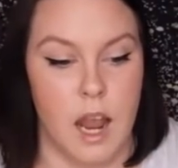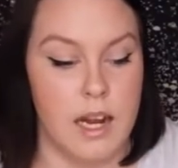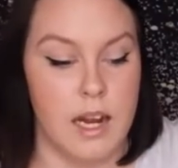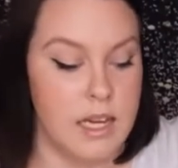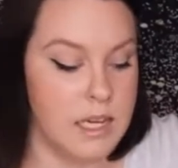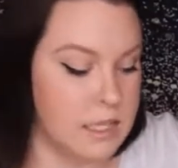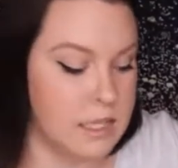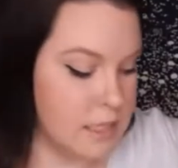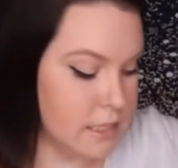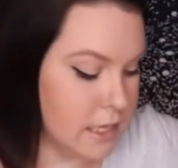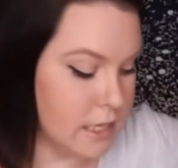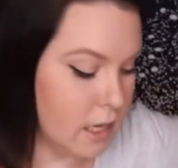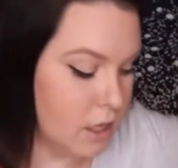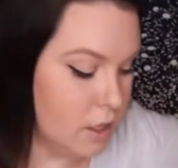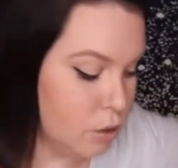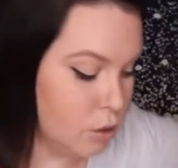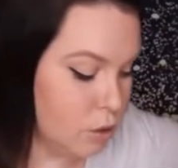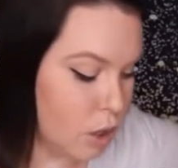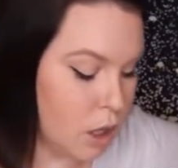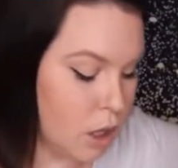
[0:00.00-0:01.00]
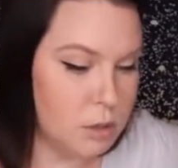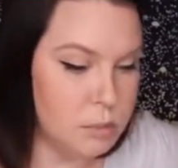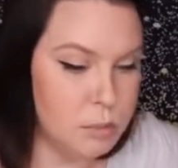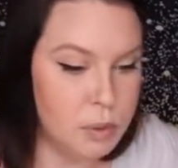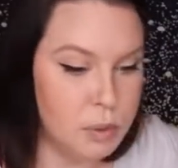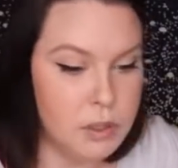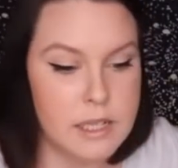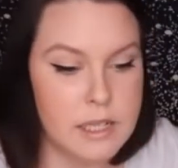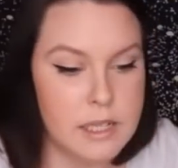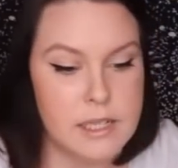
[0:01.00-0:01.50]
I didn't say you
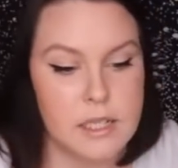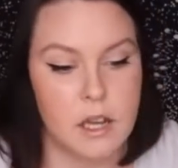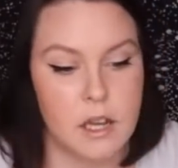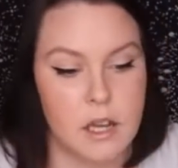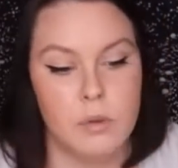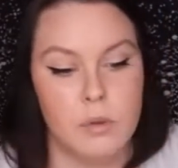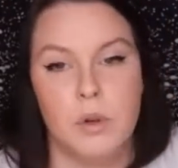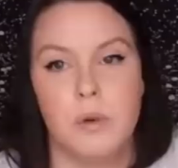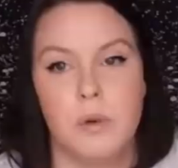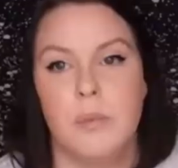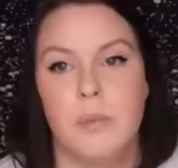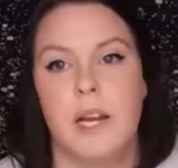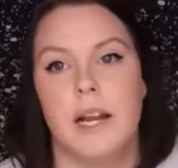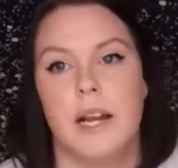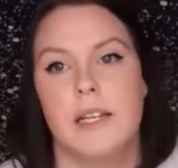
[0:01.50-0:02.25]
called police on a woman.